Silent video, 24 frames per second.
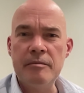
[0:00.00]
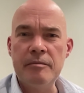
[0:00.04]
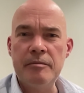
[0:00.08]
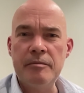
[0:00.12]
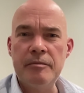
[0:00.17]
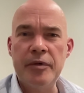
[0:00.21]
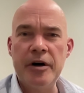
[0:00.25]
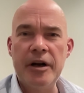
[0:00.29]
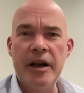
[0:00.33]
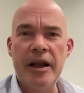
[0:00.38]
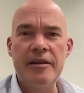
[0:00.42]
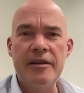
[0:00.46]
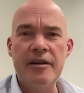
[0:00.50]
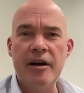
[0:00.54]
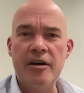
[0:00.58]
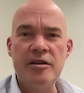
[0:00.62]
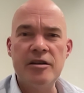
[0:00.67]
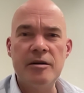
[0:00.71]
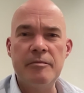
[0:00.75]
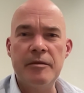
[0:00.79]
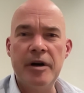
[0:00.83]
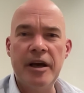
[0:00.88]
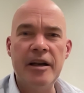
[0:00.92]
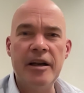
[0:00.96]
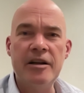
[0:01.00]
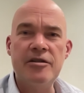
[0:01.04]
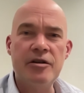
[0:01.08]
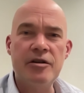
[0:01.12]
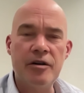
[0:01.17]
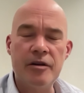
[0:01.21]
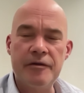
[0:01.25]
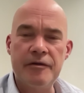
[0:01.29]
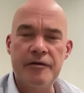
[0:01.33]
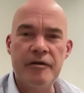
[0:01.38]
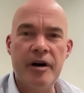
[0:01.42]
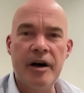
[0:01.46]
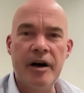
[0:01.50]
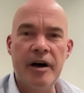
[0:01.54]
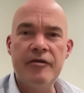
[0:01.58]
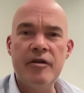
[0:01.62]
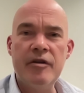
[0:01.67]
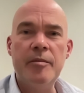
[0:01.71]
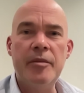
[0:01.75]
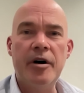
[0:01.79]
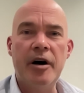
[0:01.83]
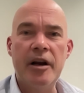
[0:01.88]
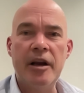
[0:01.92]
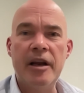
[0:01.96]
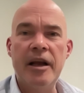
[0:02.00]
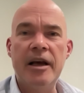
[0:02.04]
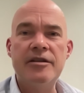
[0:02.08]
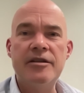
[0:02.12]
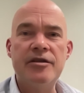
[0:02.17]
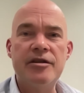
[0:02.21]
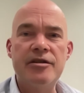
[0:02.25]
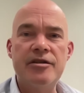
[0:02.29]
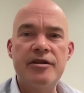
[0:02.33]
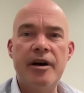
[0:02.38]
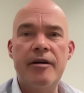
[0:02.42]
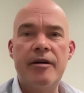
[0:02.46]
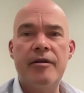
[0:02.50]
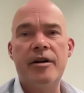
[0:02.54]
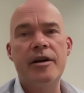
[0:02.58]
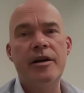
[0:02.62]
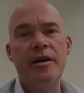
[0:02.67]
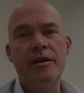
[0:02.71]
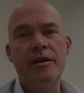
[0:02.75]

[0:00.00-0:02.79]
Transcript: But that doesn't mean it's good for everybody necessarily.